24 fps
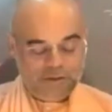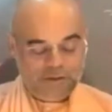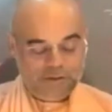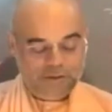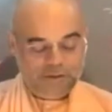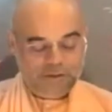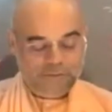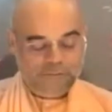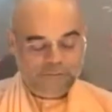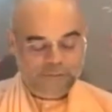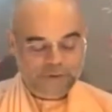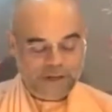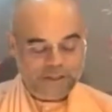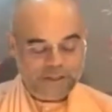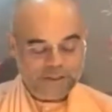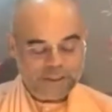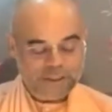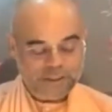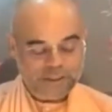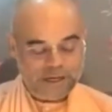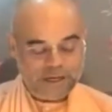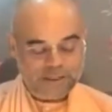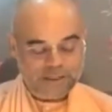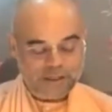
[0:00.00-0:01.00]
When Sri
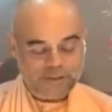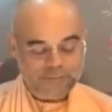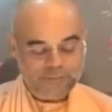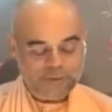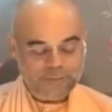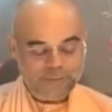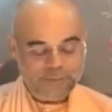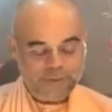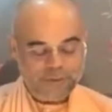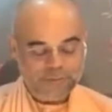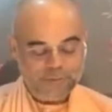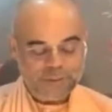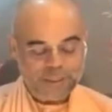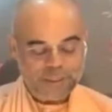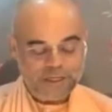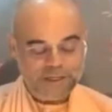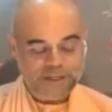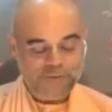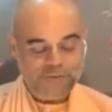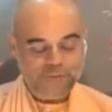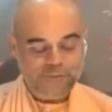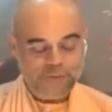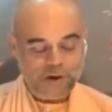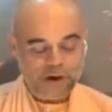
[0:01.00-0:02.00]
Radharaman
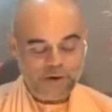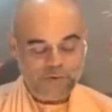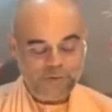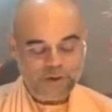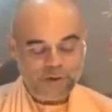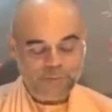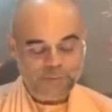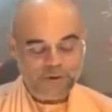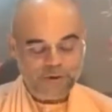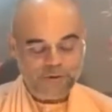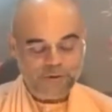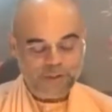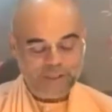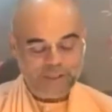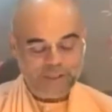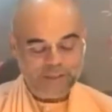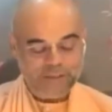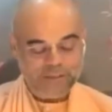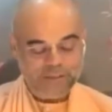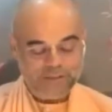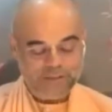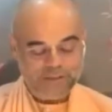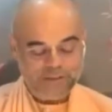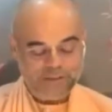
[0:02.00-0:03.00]
Brahmachari found about
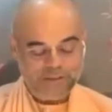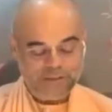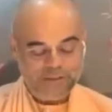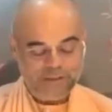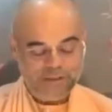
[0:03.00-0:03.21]
this,